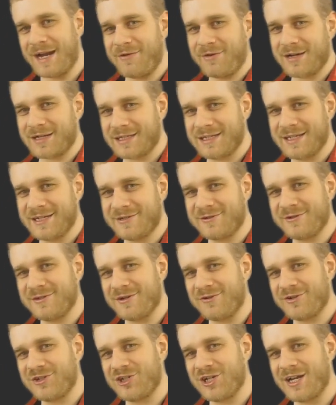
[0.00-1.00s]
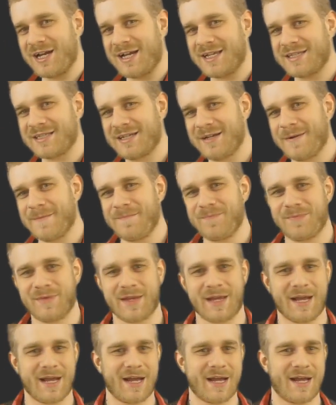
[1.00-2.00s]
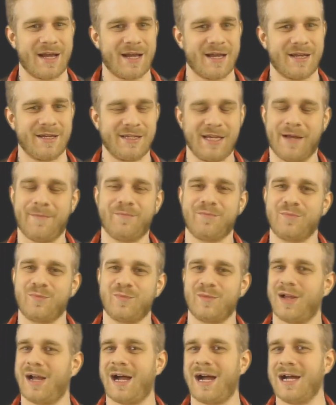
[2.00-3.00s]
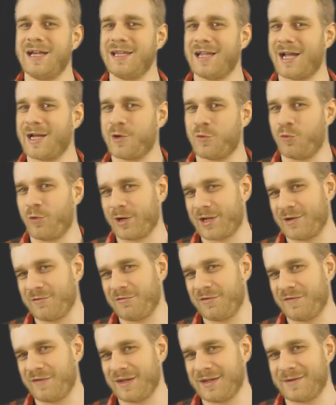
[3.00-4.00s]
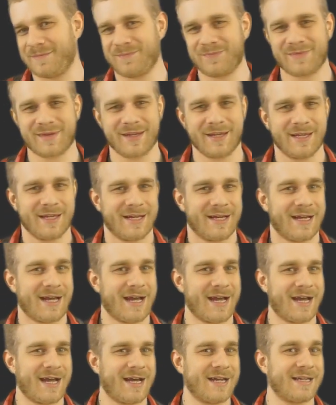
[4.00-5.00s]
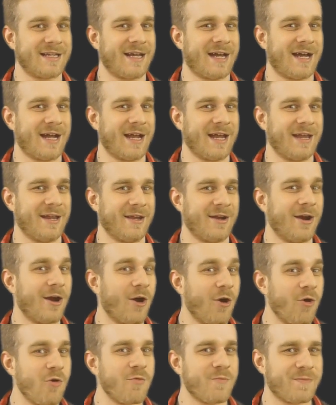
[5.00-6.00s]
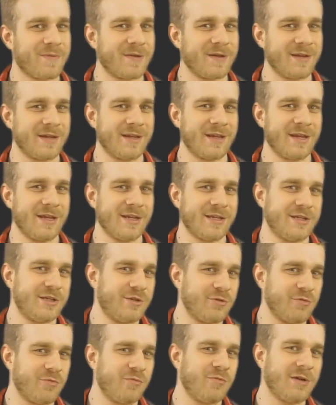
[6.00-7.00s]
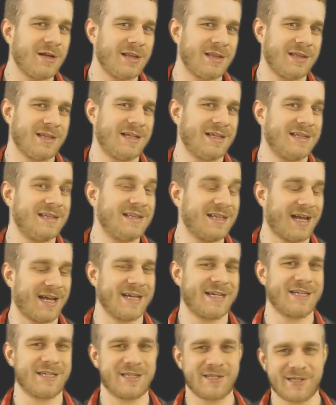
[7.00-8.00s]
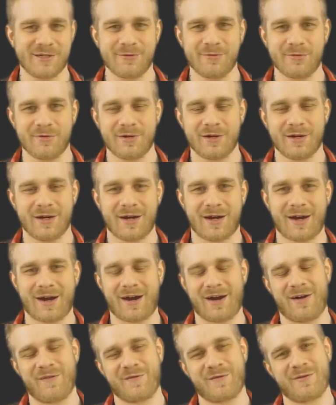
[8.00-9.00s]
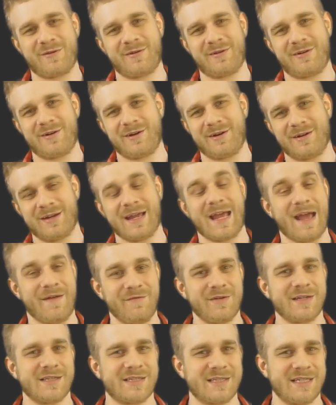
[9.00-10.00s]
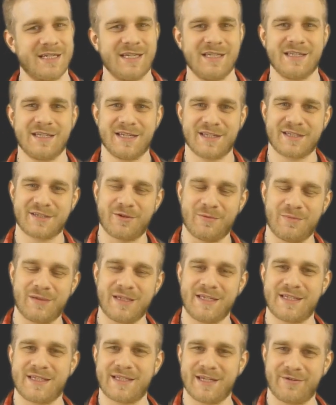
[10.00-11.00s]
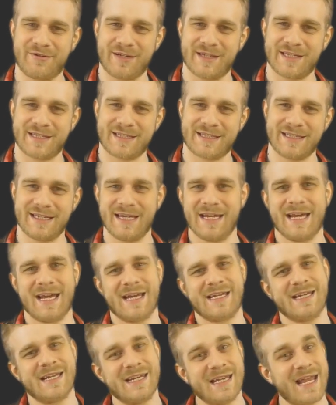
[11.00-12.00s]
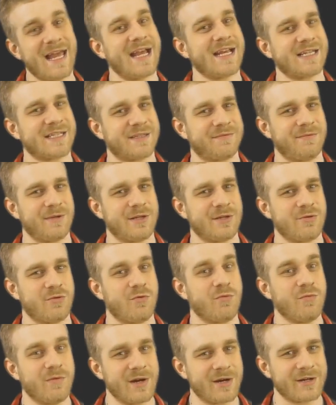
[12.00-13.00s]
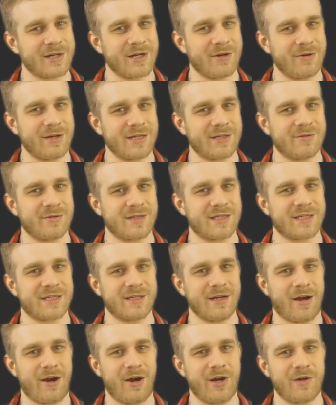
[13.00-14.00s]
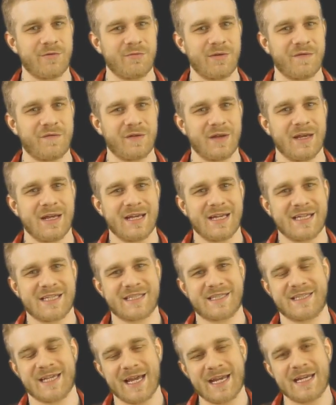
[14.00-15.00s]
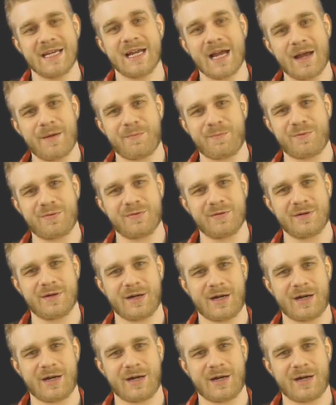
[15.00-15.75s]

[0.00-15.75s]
directly into Node.js. And yeah, I like working with it. And I hope you will like it too after having seen this complete series. In the next video, we're going to start with setting up